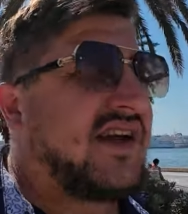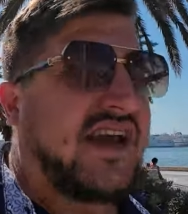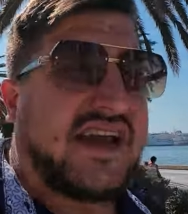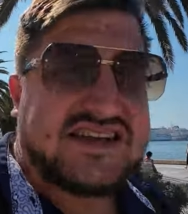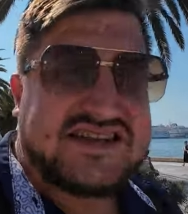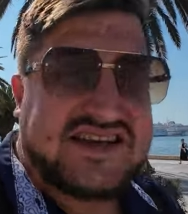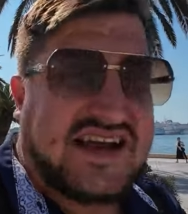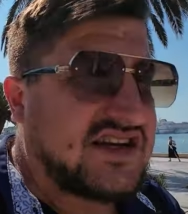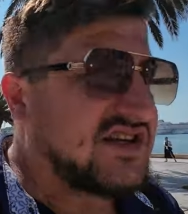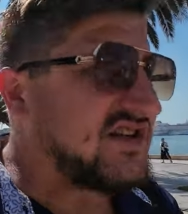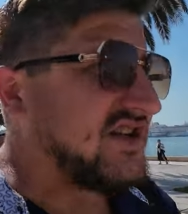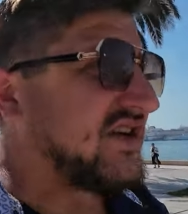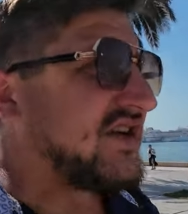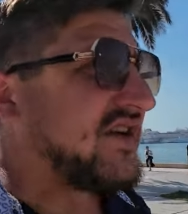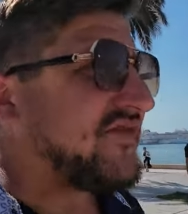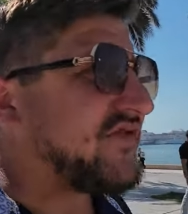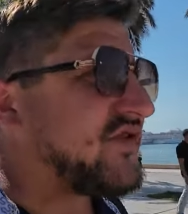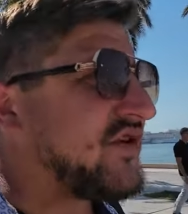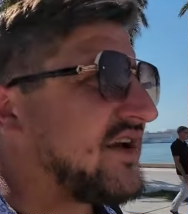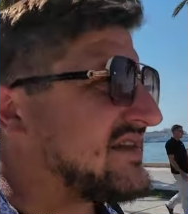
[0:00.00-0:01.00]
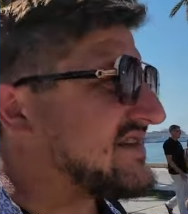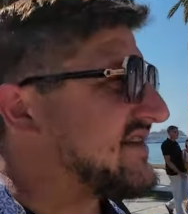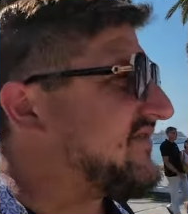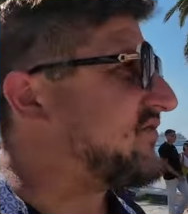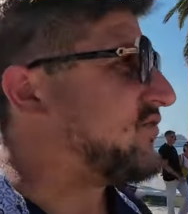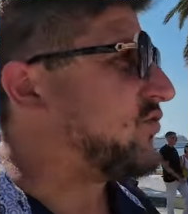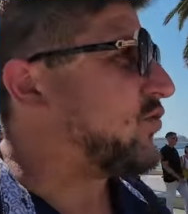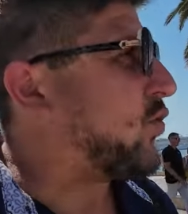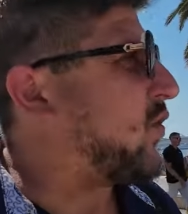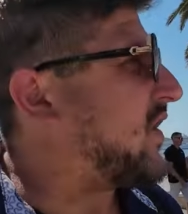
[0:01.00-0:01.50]
it's actually, if you guys
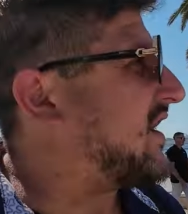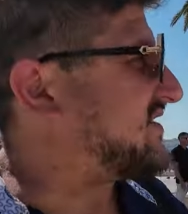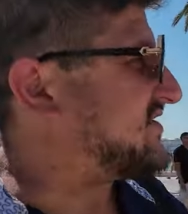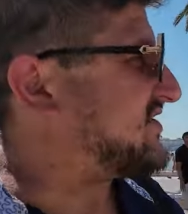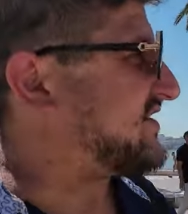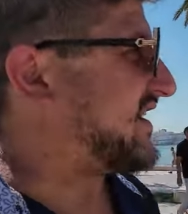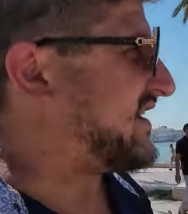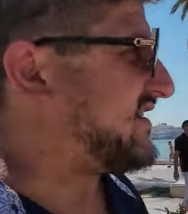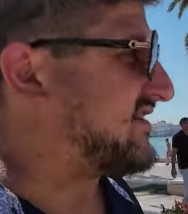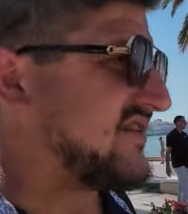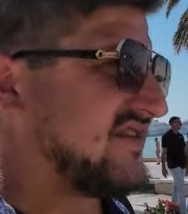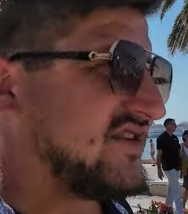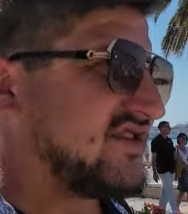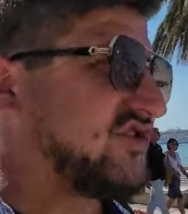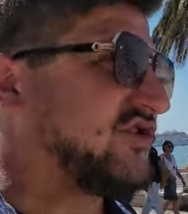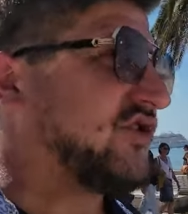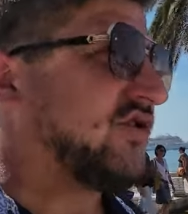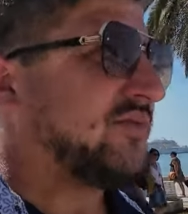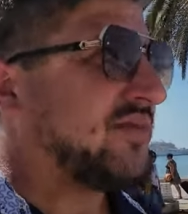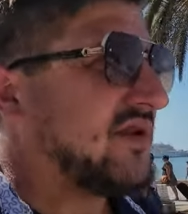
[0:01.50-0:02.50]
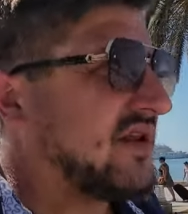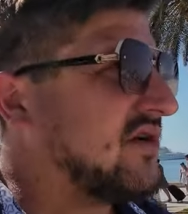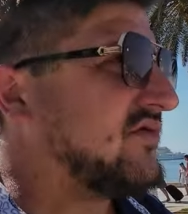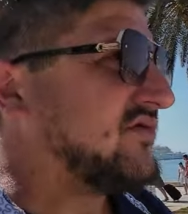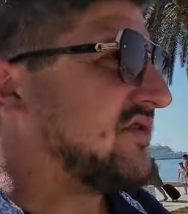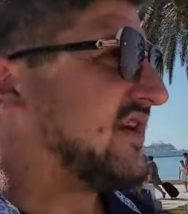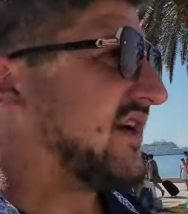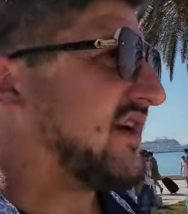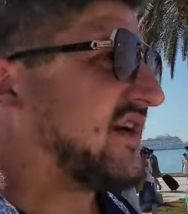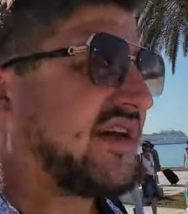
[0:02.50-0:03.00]
ever watched that show
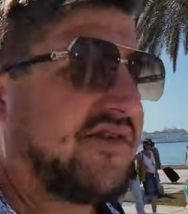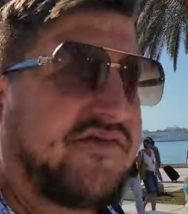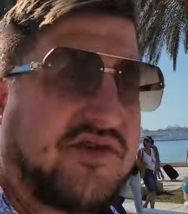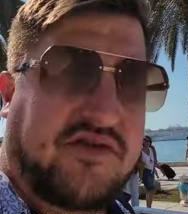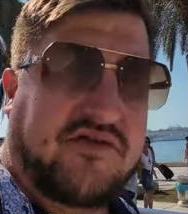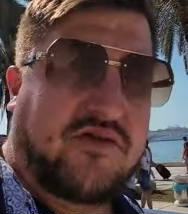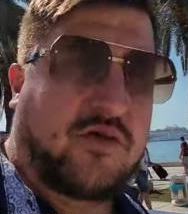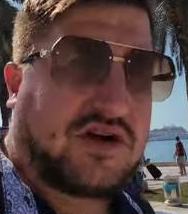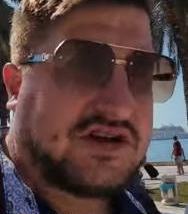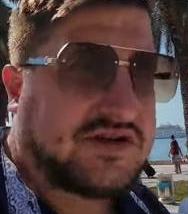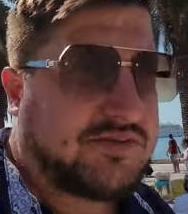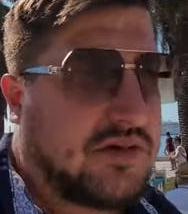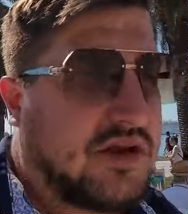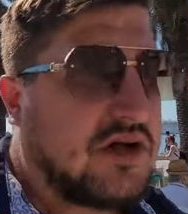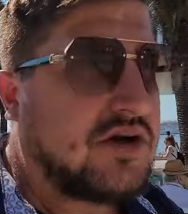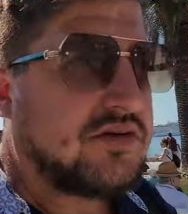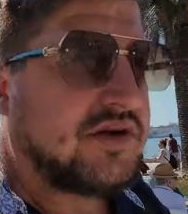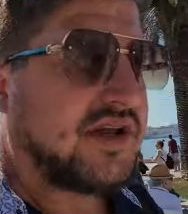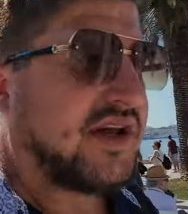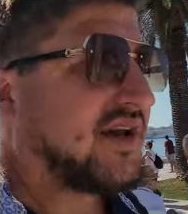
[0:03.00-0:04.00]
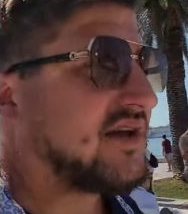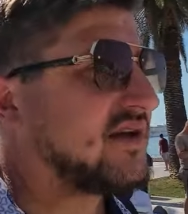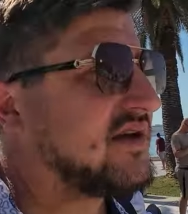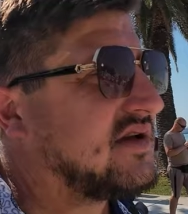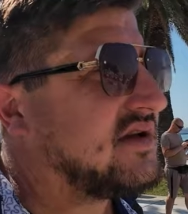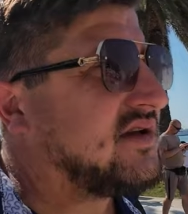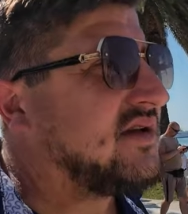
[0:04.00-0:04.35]
Below Deck, have you ever watched Below Deck,